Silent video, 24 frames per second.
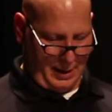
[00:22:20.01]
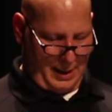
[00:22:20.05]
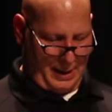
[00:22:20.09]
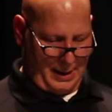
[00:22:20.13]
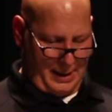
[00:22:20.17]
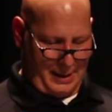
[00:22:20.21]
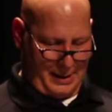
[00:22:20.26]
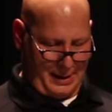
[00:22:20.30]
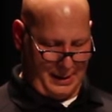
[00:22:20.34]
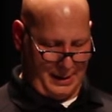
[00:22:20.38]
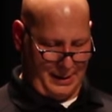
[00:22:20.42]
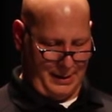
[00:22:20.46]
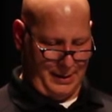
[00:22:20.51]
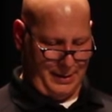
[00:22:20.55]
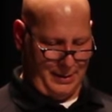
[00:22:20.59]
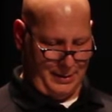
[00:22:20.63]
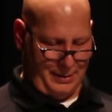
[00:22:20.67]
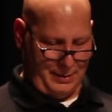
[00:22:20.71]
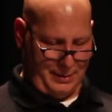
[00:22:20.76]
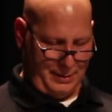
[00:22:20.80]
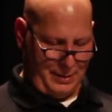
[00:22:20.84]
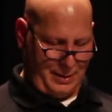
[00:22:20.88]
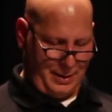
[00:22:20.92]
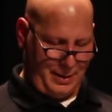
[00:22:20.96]
I
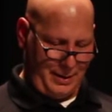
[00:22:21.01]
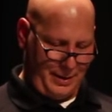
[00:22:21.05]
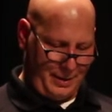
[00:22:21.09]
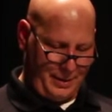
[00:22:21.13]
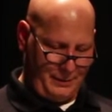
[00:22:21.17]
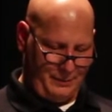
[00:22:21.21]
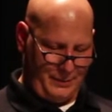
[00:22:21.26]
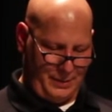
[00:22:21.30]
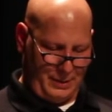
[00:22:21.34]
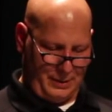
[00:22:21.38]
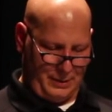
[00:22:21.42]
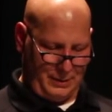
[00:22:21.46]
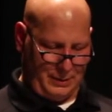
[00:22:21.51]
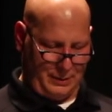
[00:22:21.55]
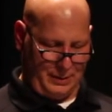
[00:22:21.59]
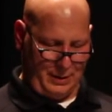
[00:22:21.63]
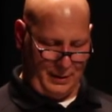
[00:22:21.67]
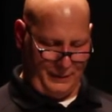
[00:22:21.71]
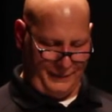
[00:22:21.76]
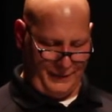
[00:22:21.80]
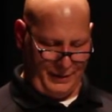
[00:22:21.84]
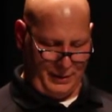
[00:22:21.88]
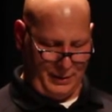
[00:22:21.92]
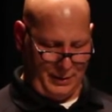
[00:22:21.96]
am
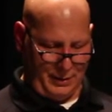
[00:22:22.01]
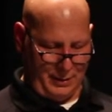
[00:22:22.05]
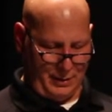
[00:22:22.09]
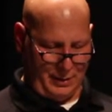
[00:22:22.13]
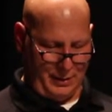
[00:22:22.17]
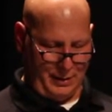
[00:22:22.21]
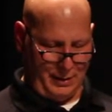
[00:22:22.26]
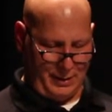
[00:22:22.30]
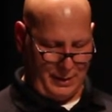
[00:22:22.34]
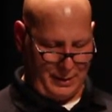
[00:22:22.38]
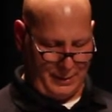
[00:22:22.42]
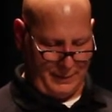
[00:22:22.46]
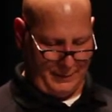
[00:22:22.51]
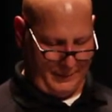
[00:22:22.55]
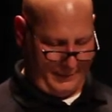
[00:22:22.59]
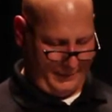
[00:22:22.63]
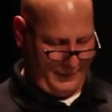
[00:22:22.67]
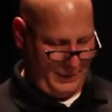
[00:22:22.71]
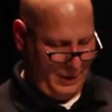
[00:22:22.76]
loving it.